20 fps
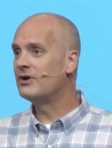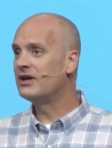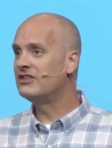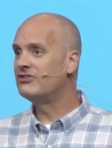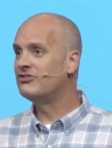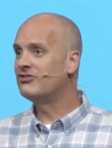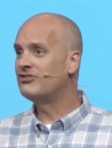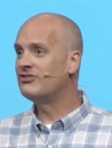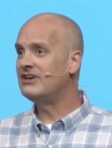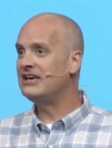and
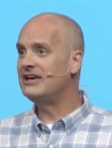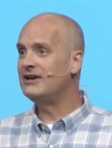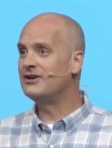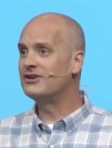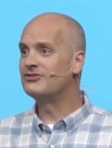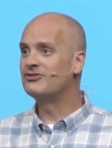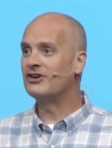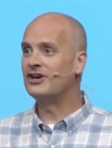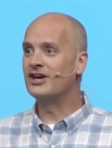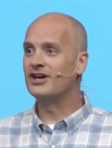
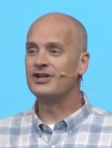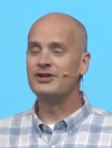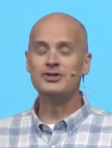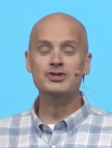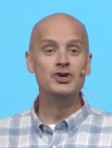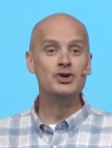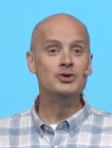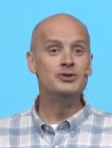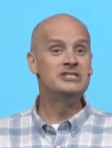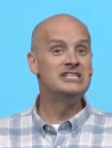she's a
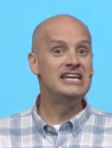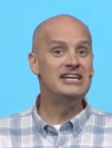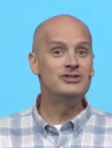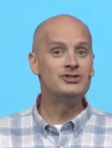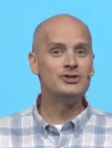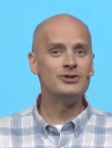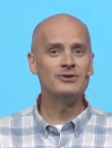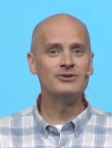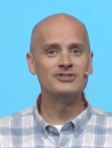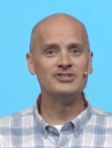new teacher.